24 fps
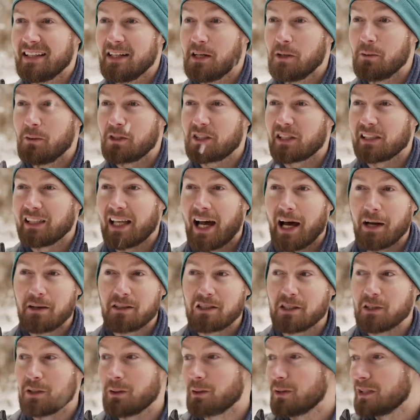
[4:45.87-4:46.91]
which allows
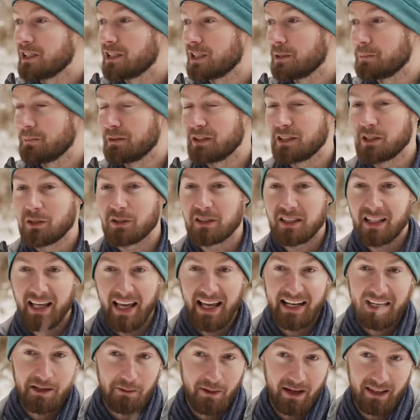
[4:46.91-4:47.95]
you to produce in
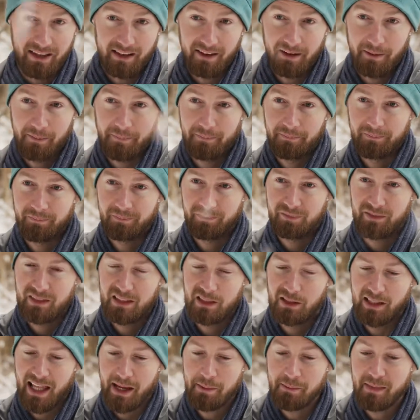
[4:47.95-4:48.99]
any weather.
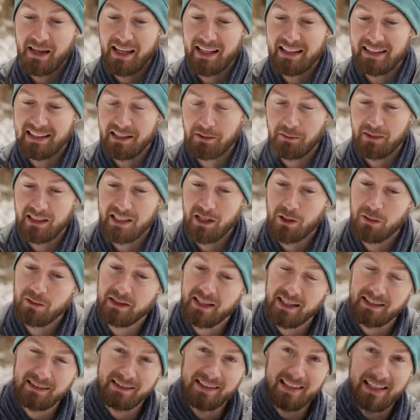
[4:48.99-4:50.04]
So that means that we don't
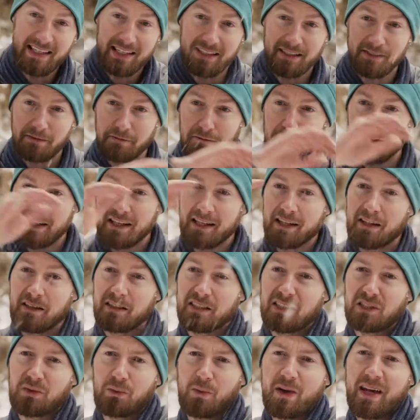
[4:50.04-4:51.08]
get these real
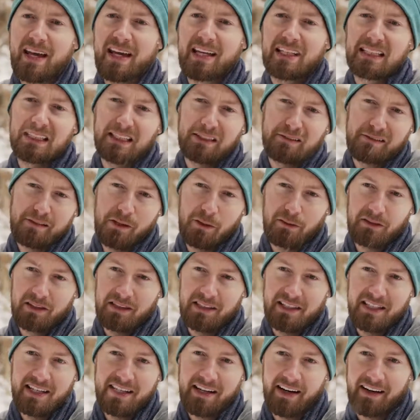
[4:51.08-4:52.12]
swings throughout the
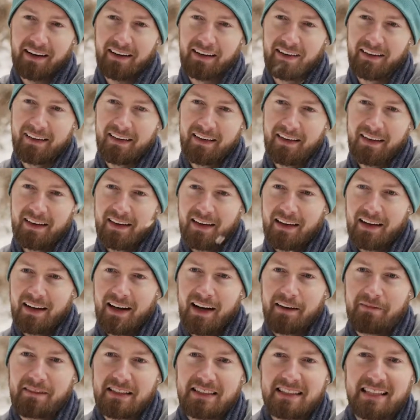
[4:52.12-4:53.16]
year
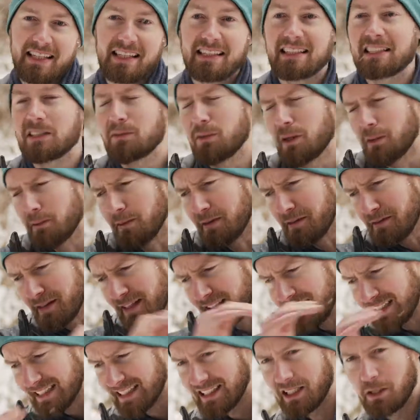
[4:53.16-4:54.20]
of the seasons where we
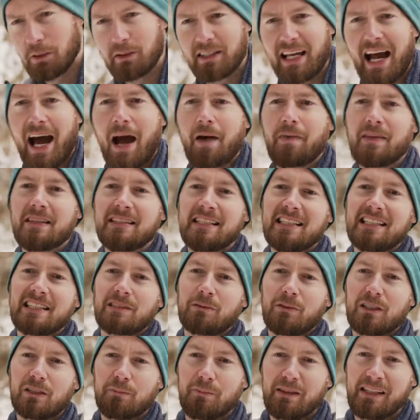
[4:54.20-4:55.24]
really slow down, the seasons
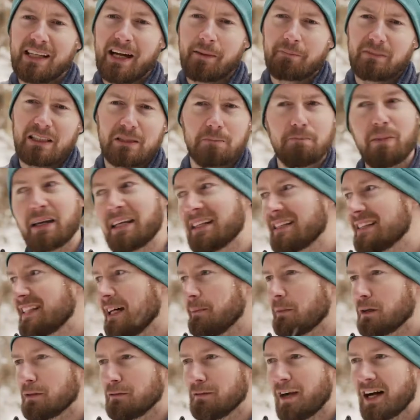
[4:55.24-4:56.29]
we speed up, this big
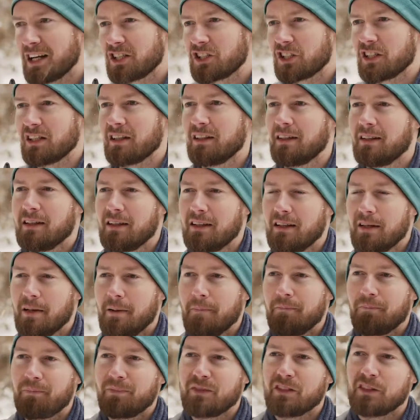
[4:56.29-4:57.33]
summer rush.
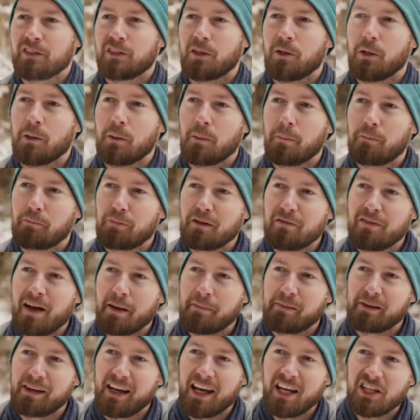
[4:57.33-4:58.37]
So
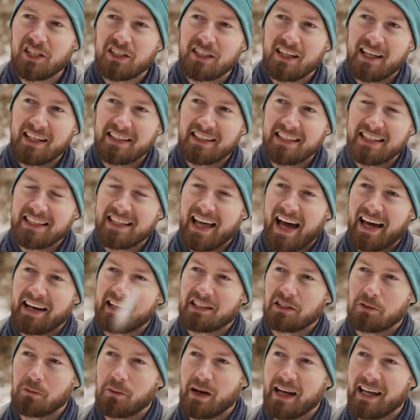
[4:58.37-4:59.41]
prefabrication, I see that
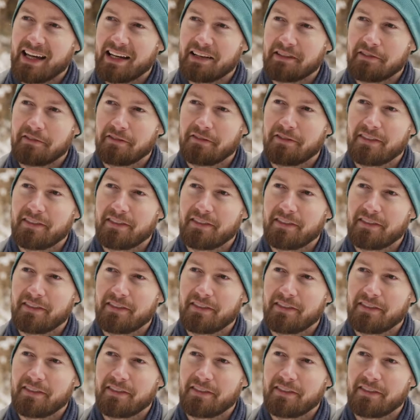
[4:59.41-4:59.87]
as a way of